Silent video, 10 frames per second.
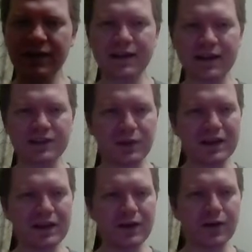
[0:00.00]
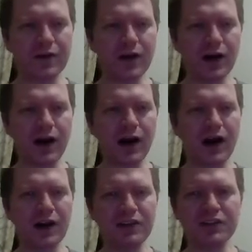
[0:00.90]
Next one here,
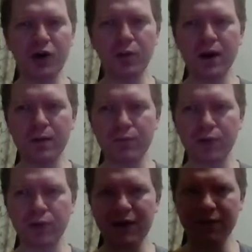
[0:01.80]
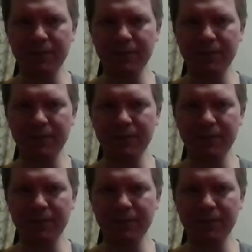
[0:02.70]
Gnome Private.